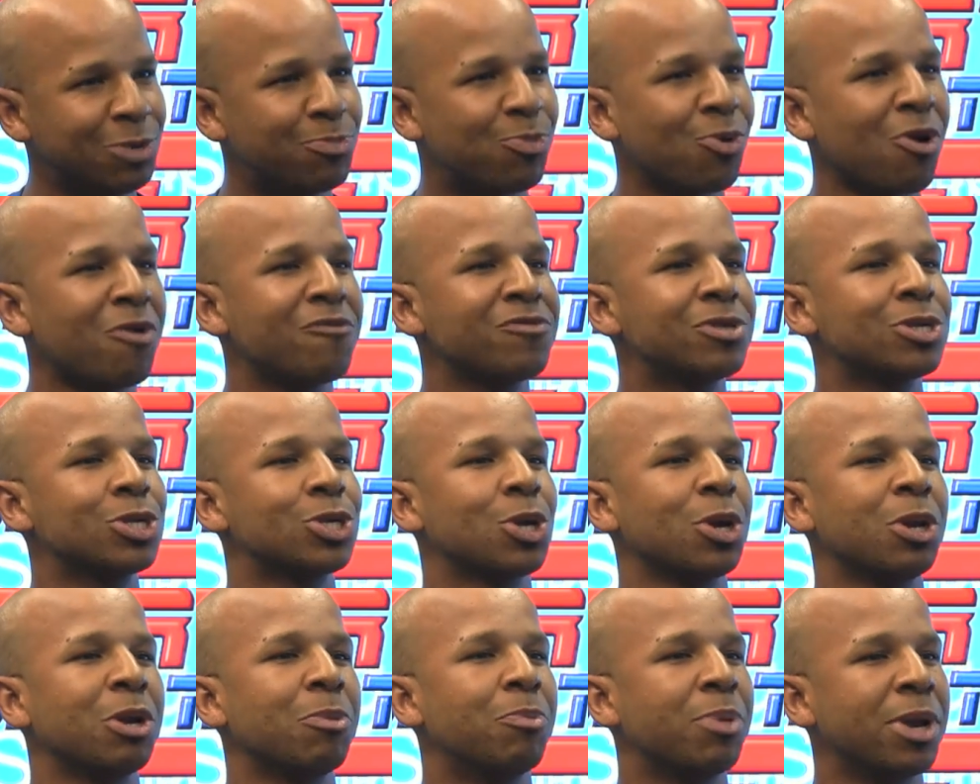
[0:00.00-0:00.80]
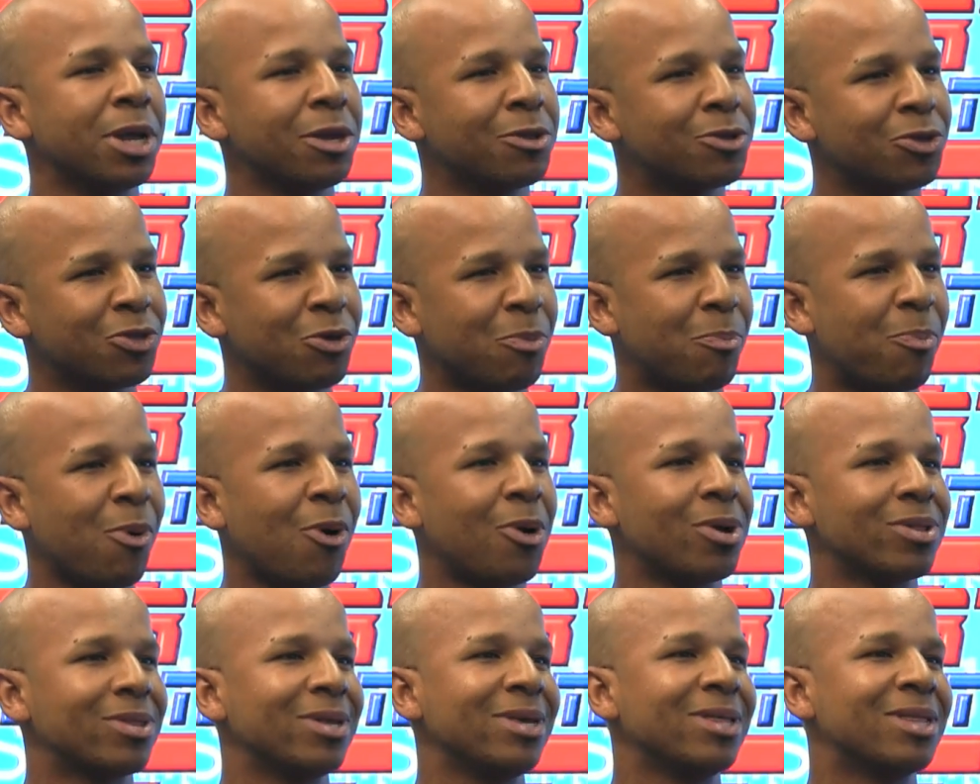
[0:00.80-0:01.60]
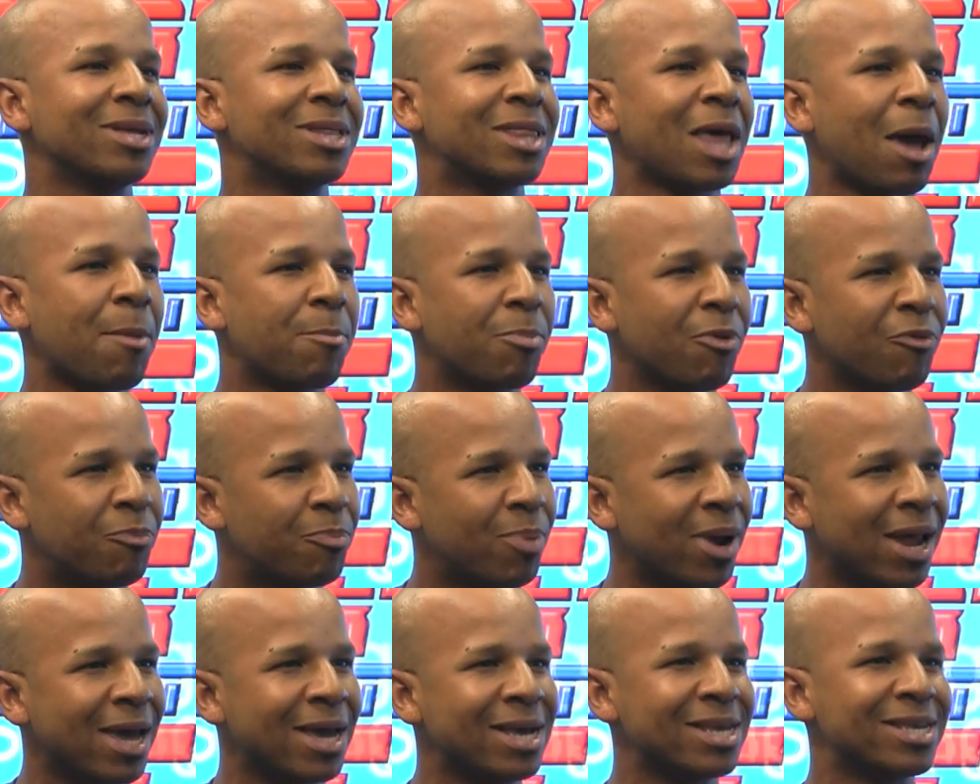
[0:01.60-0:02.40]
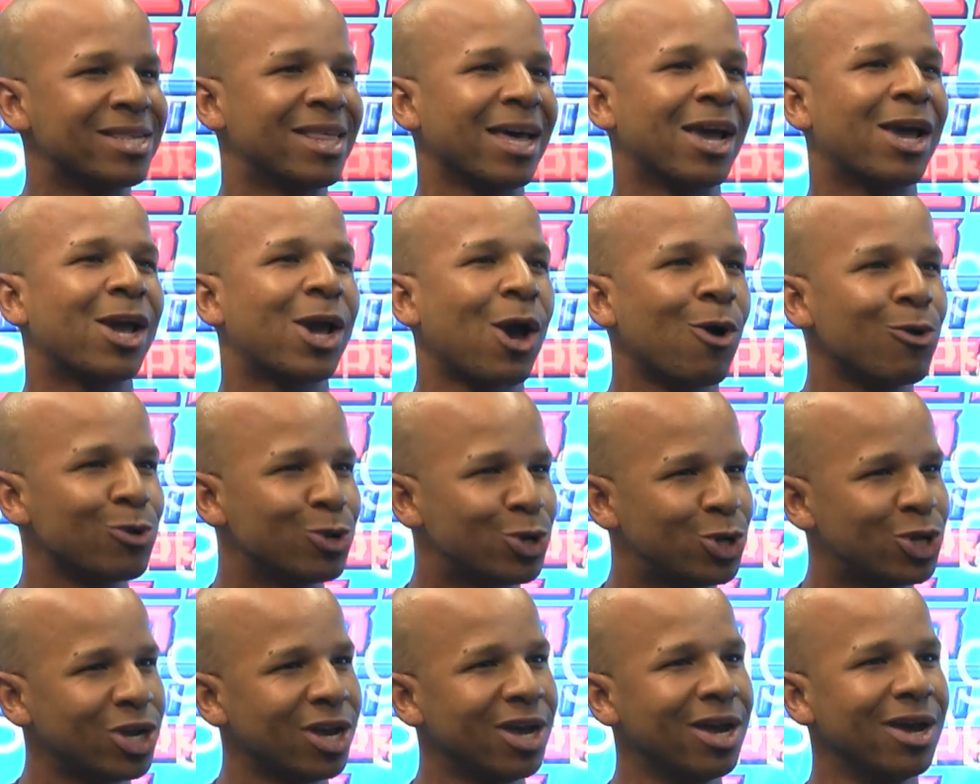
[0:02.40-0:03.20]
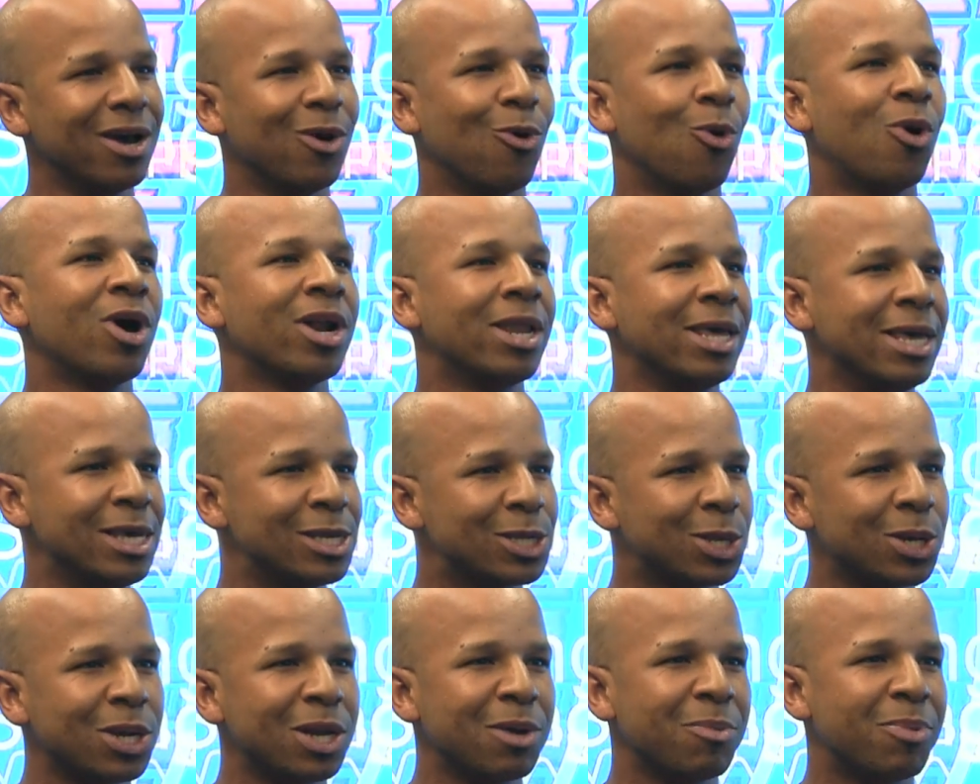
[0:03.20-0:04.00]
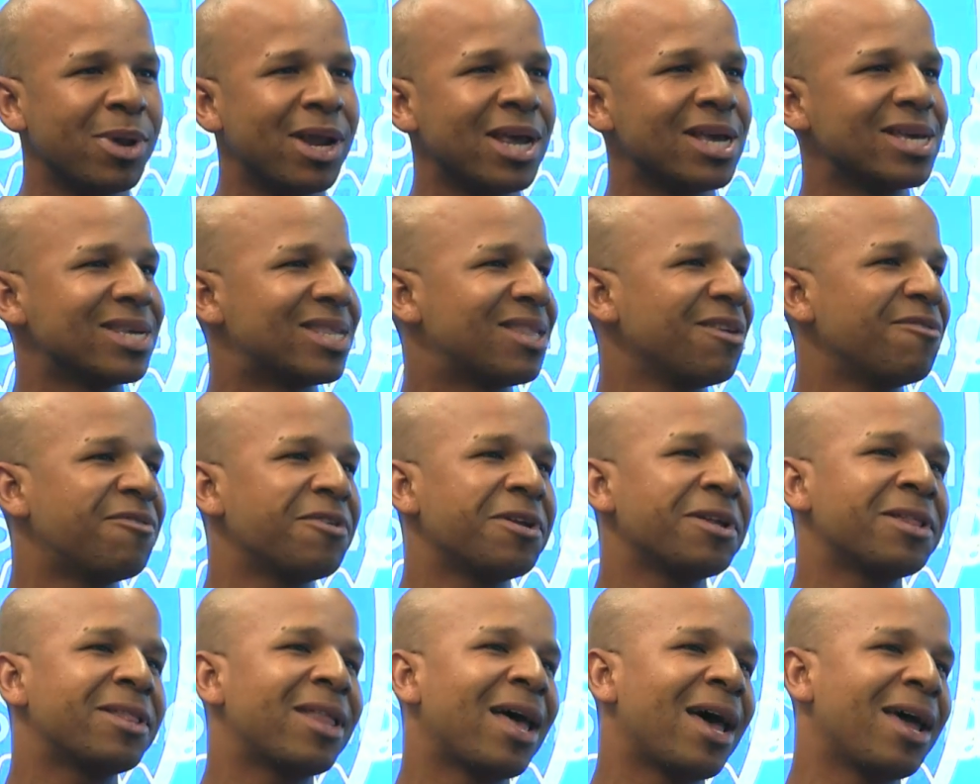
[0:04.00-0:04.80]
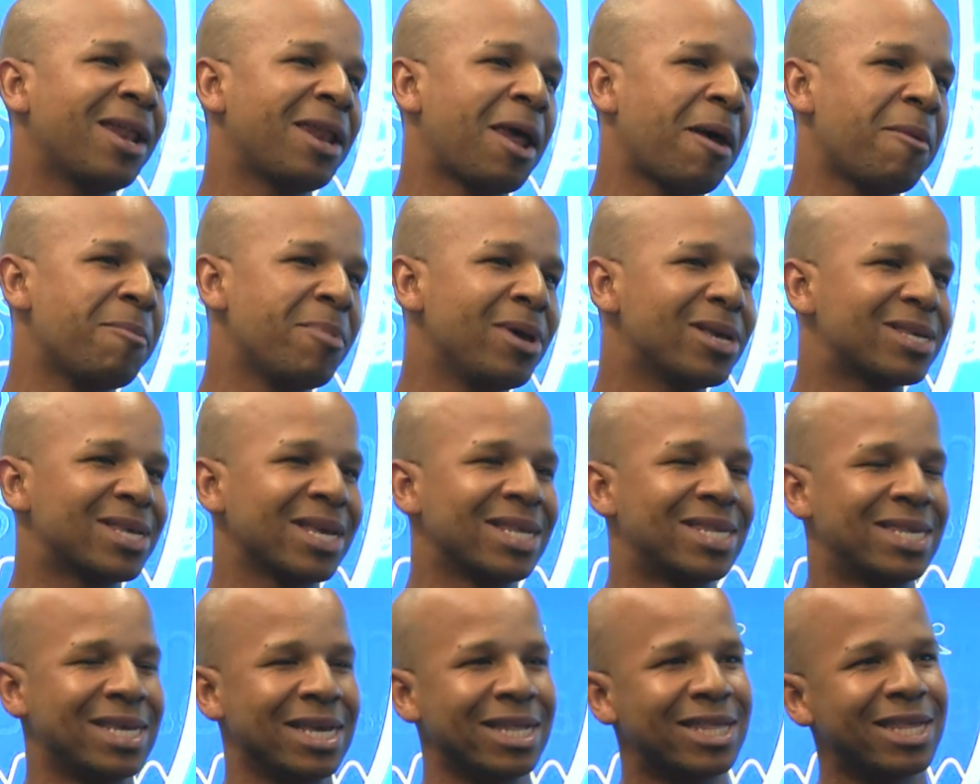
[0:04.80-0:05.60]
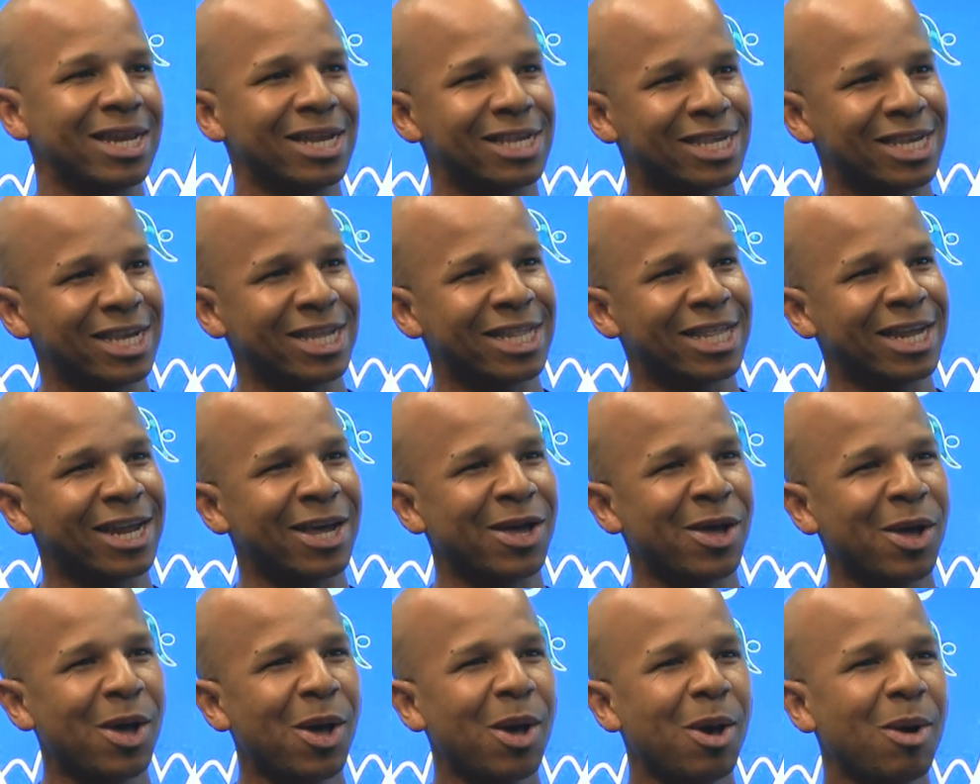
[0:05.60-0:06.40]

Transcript: each province is going to bring to the party, the type of players, the coach, what he's going to bring as different dynamics, etc., etc.